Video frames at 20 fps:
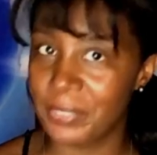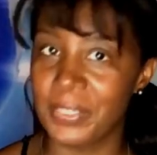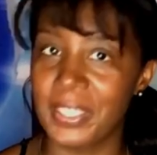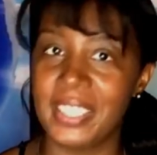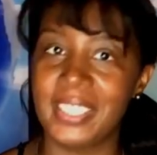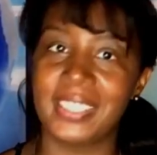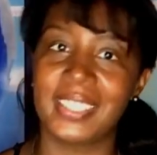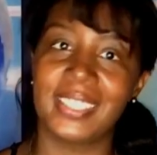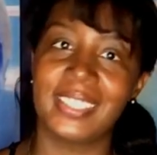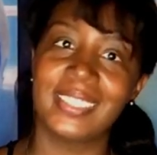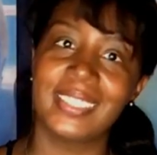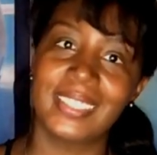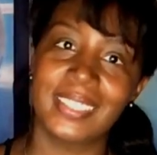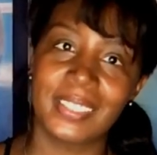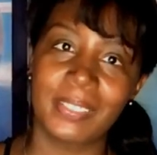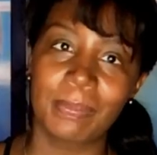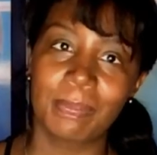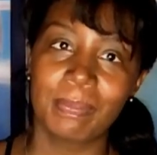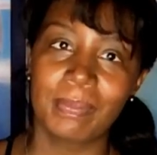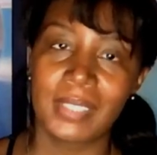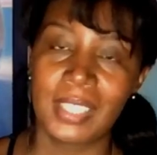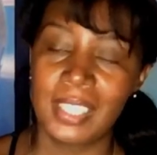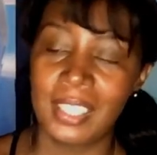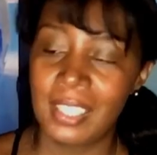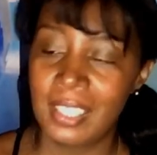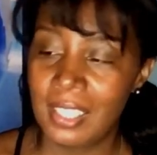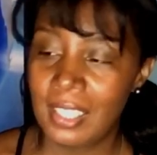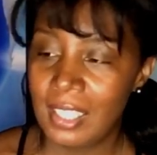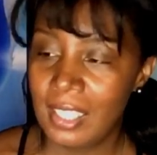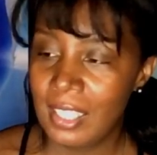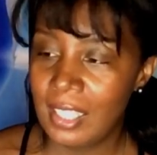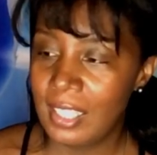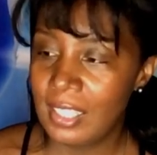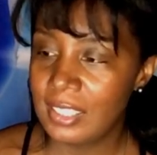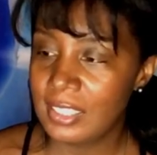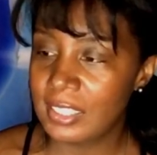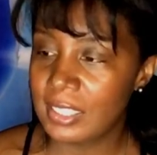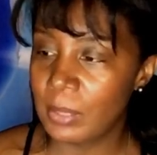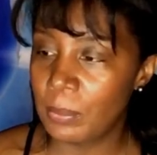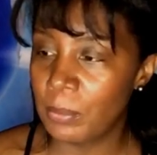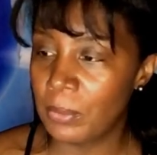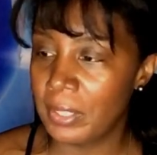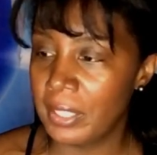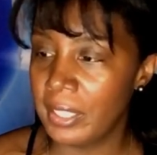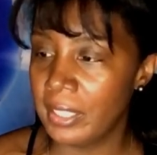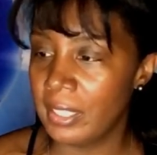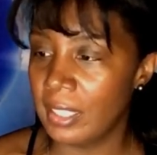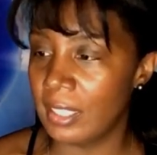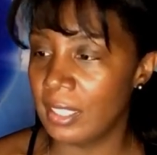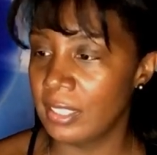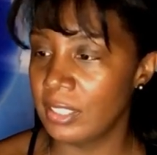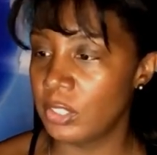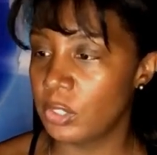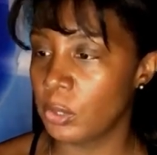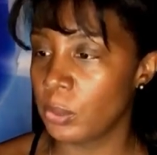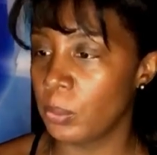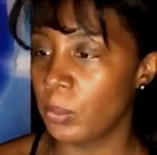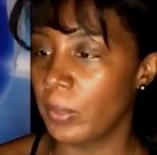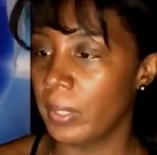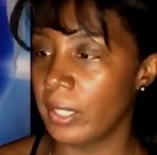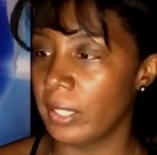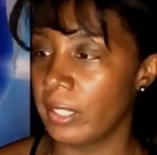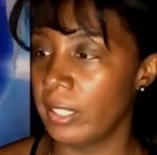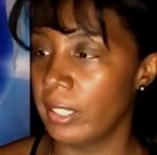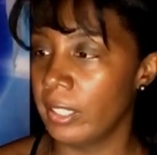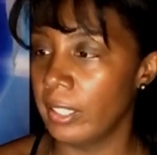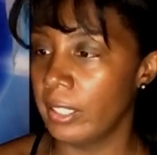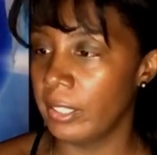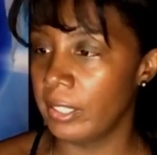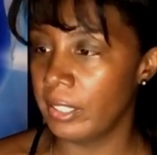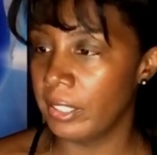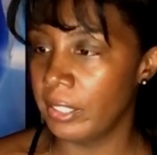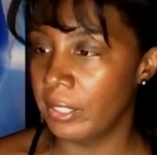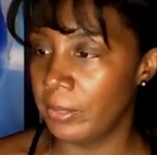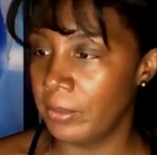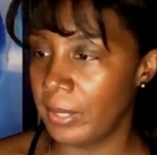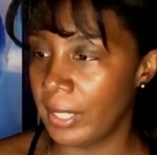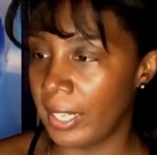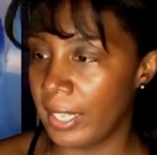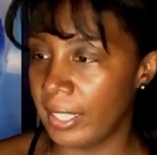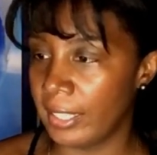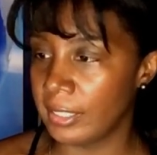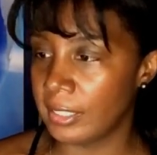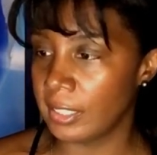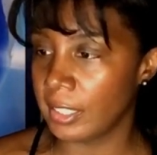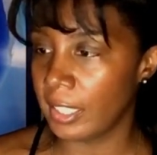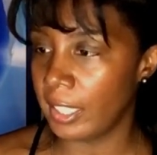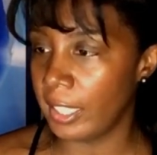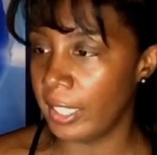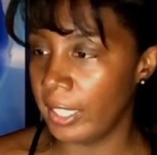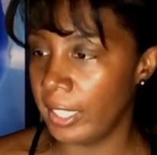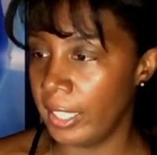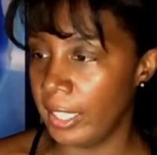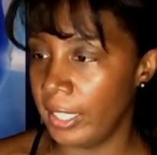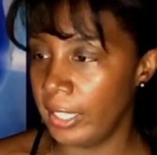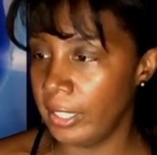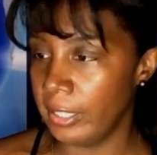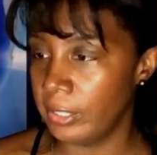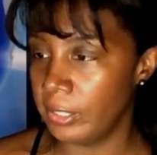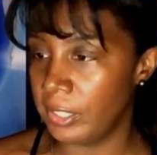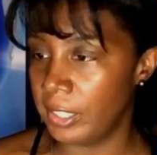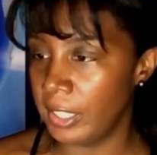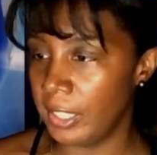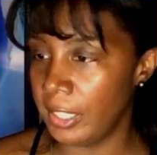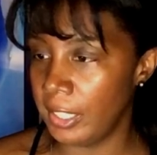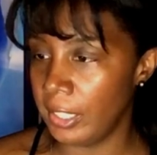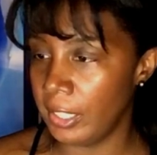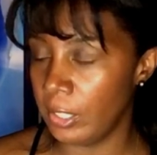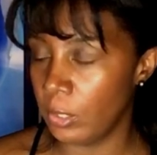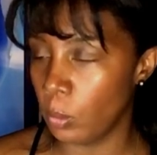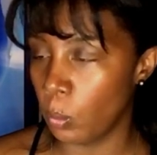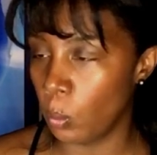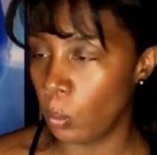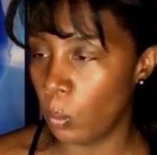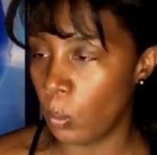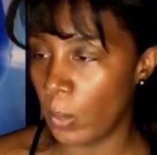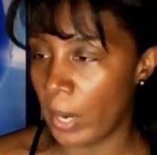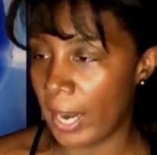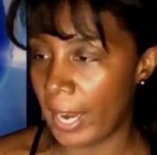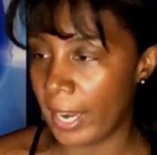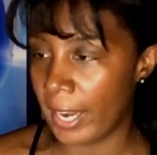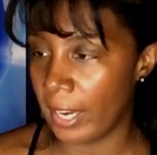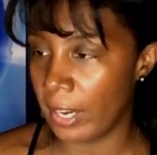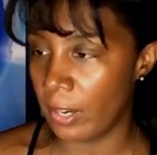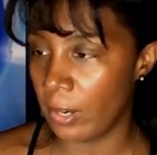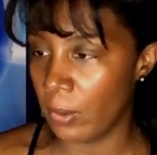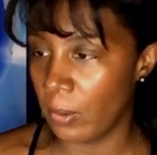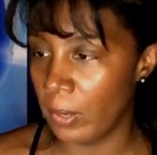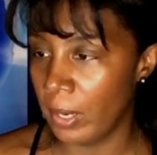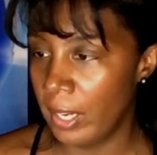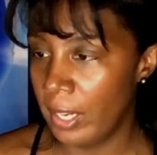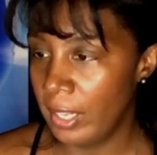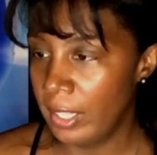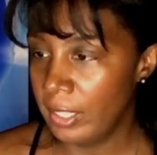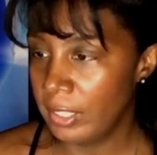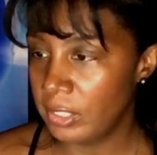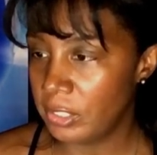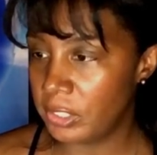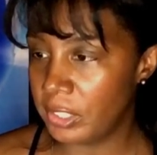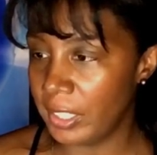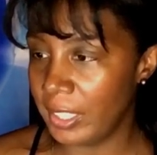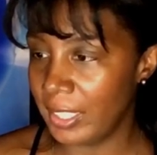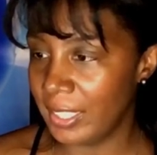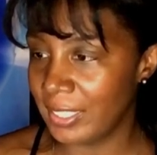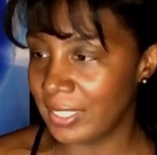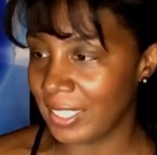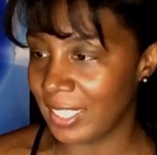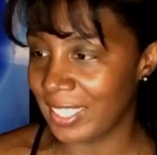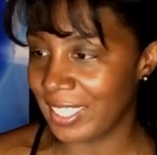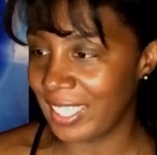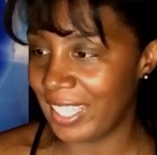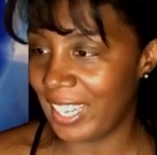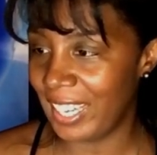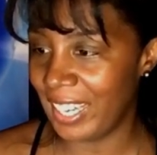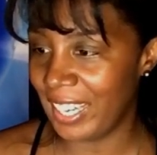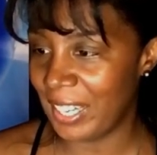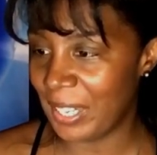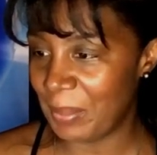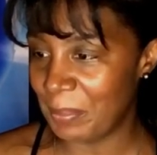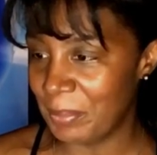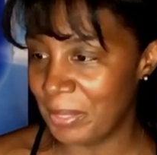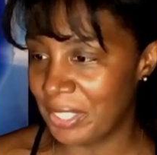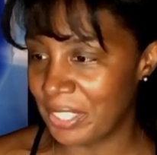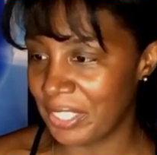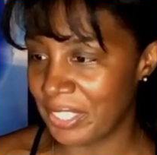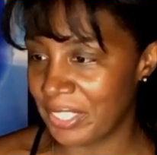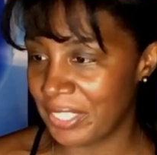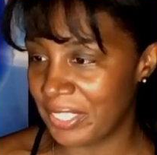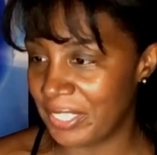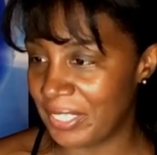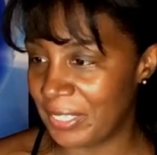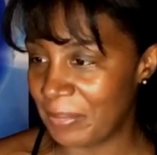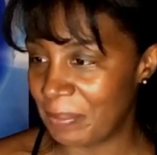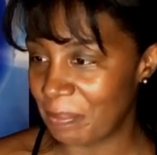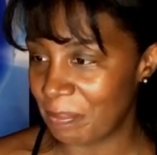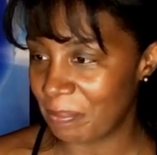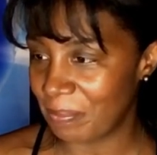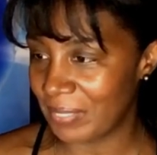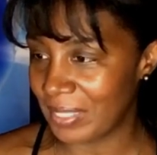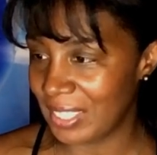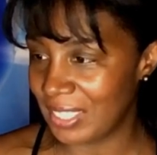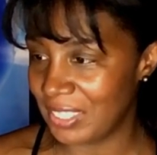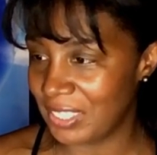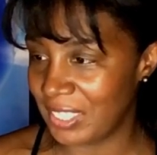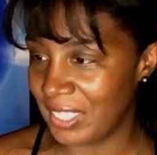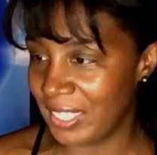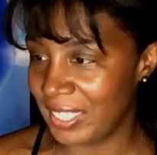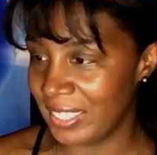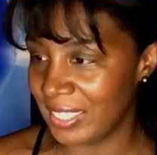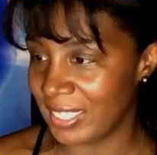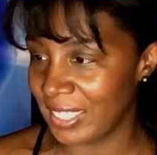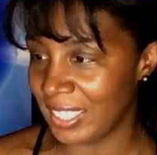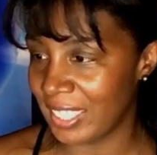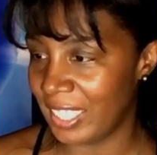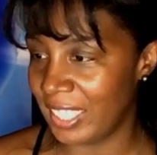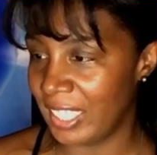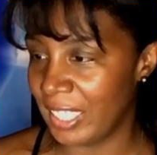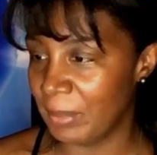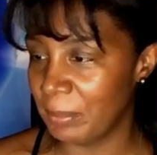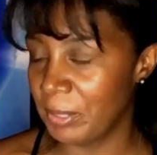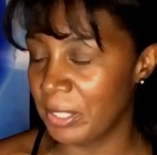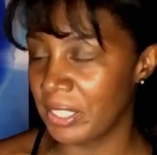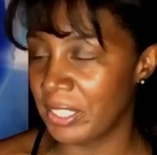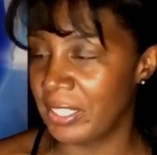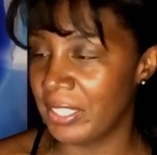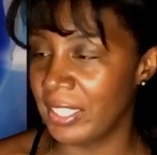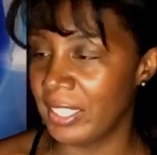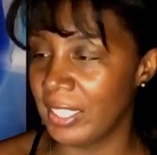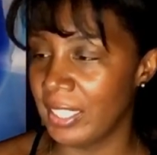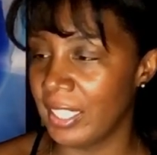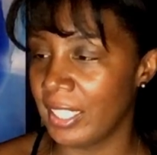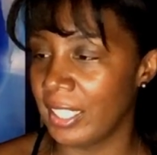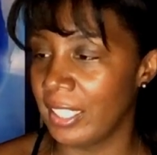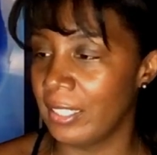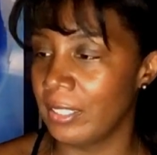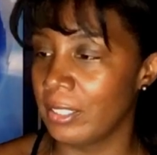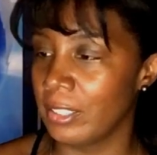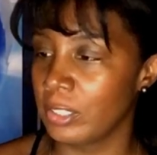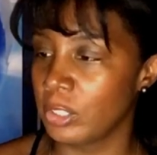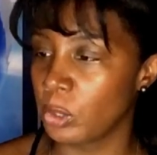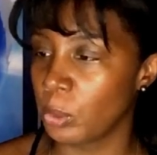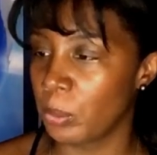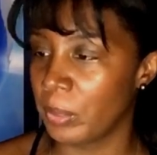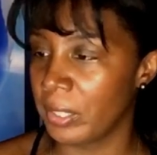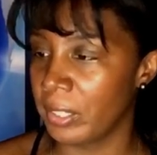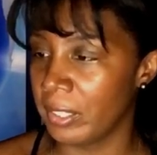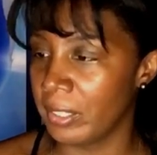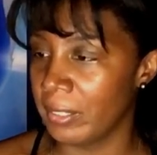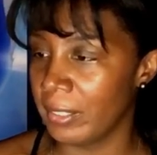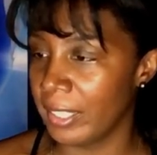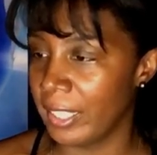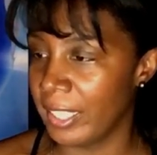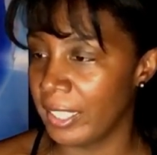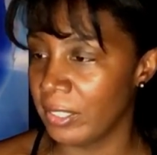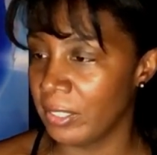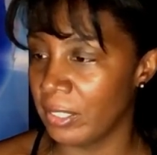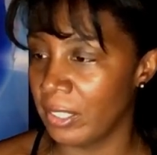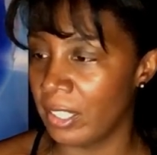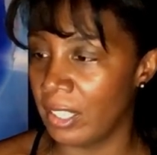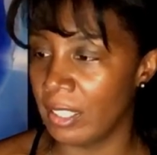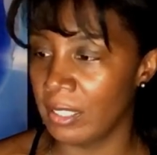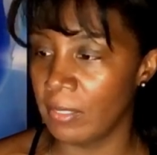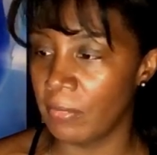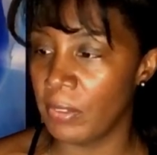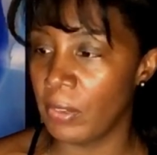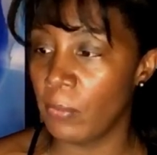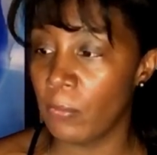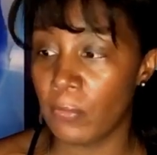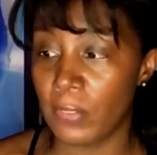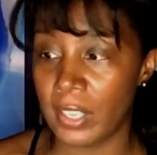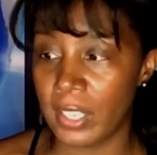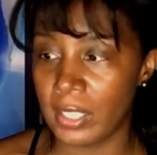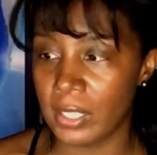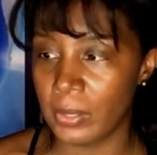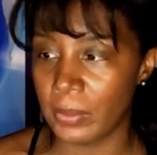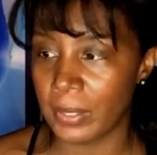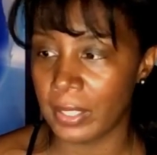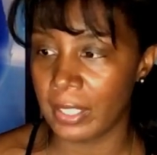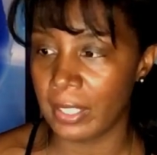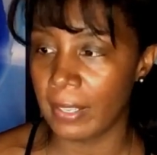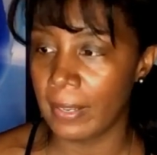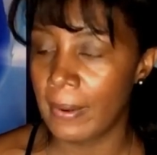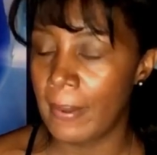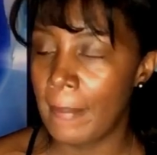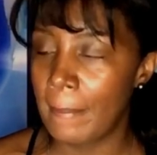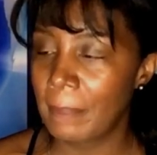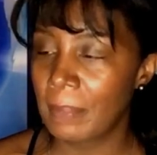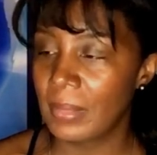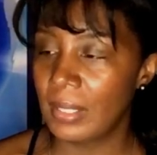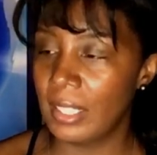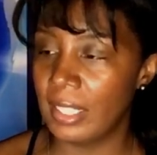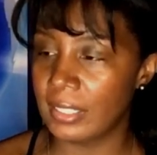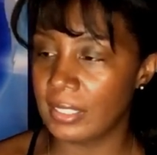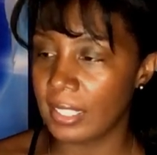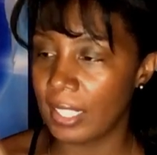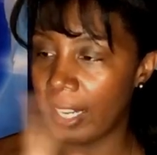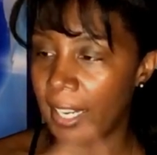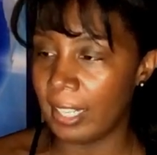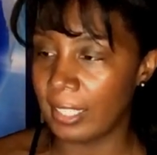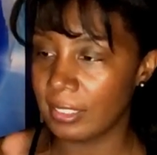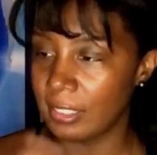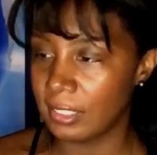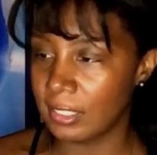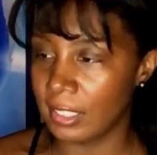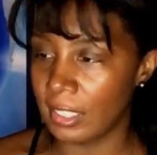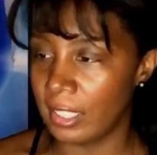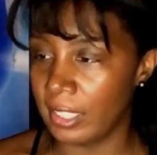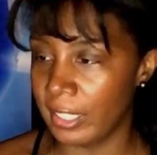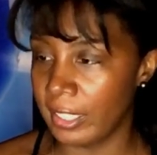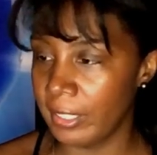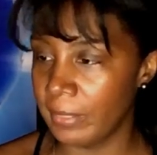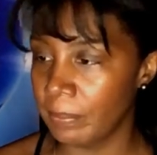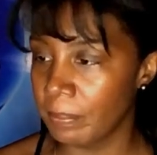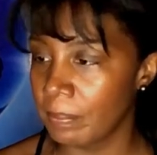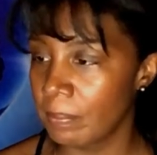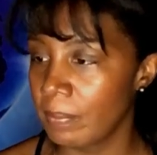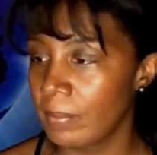reasons. Someone on Twitter known as KD Wow. She is a cam girl. She is a cam girl. And again, her Twitter handle, all of you follow her. It's @